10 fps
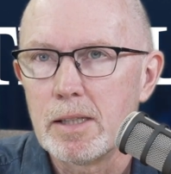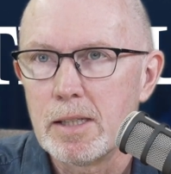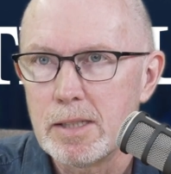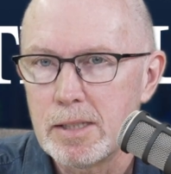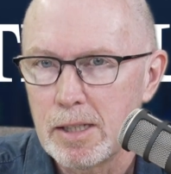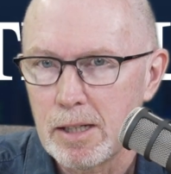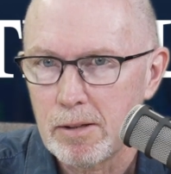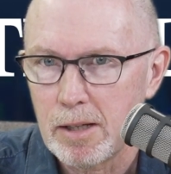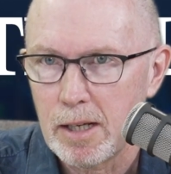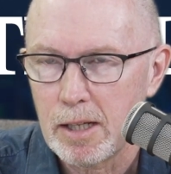this year
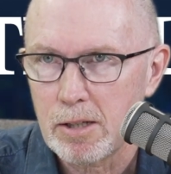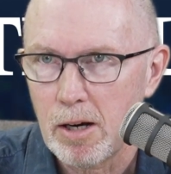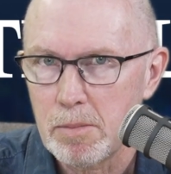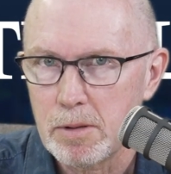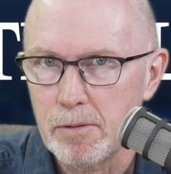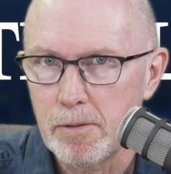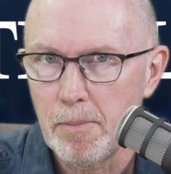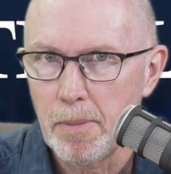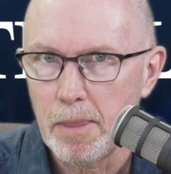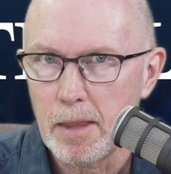then in terms of
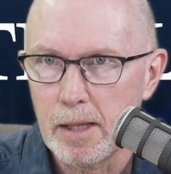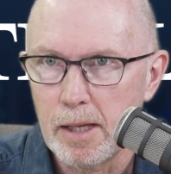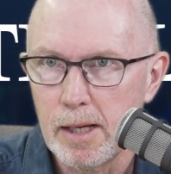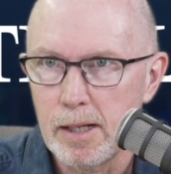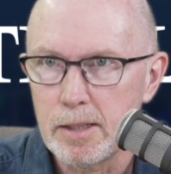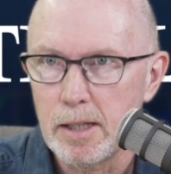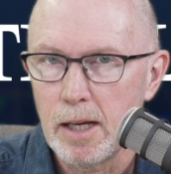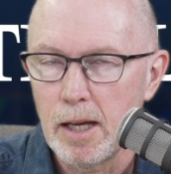the yield?